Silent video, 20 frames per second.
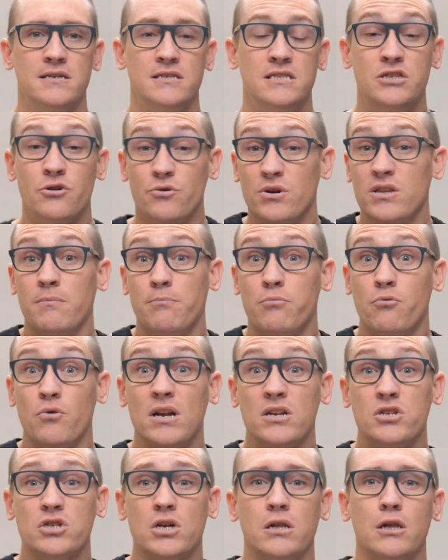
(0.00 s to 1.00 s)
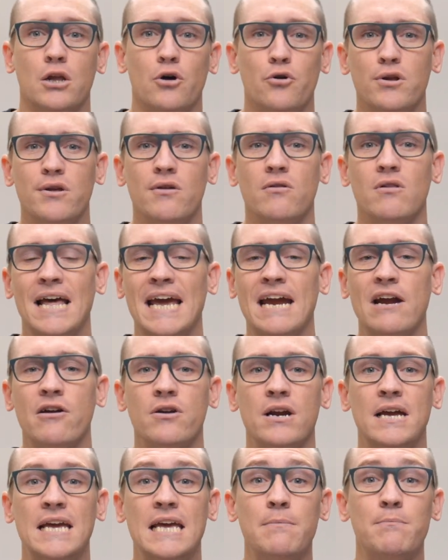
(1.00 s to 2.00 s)
During the British colonial
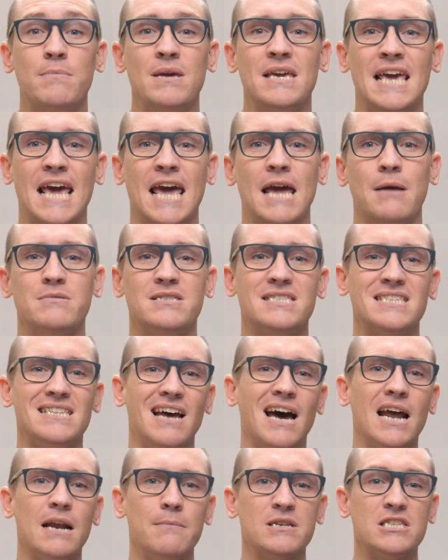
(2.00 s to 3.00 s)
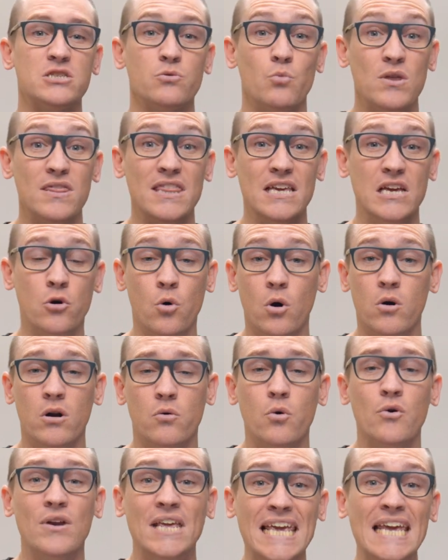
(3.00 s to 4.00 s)
era, it became synonymous with
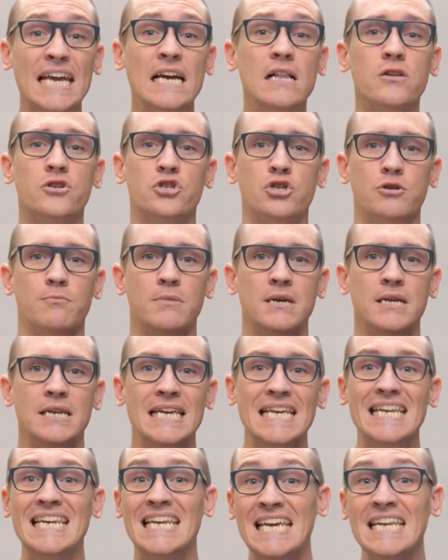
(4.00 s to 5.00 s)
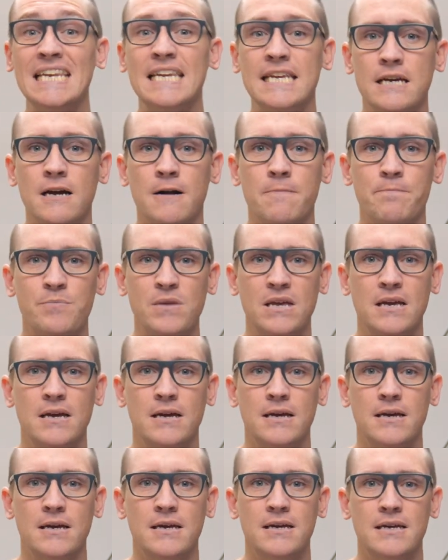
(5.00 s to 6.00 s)
quote-unquote Englishmen in India.
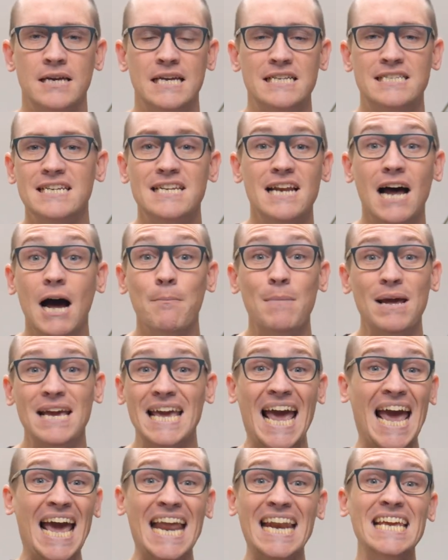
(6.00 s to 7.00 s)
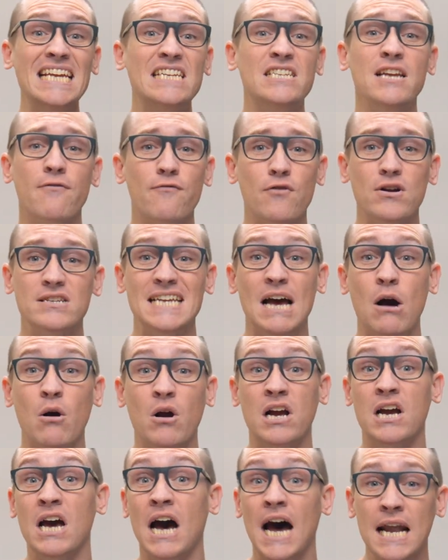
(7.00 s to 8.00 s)
It did not make any difference how
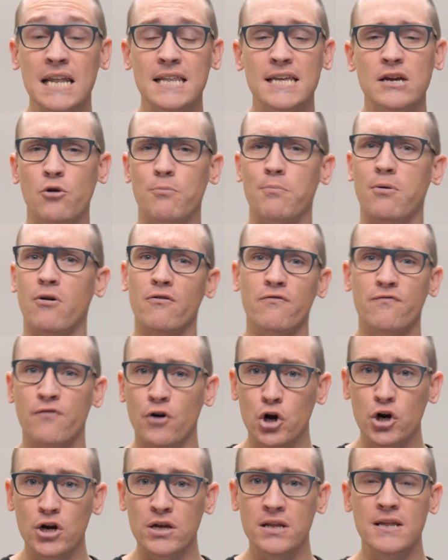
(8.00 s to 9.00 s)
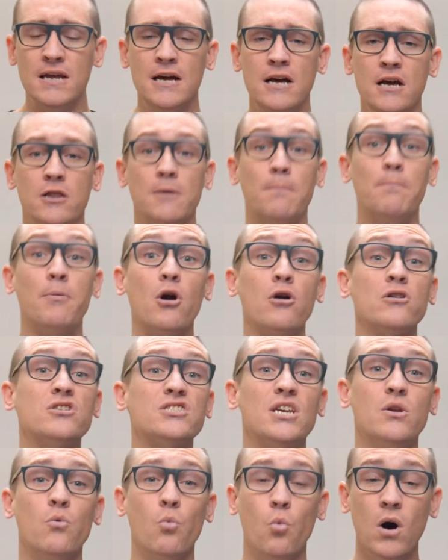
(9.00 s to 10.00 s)
godly or perverted the
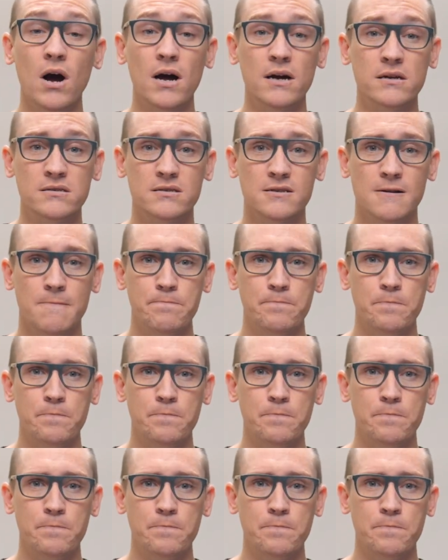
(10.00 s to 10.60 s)
person was.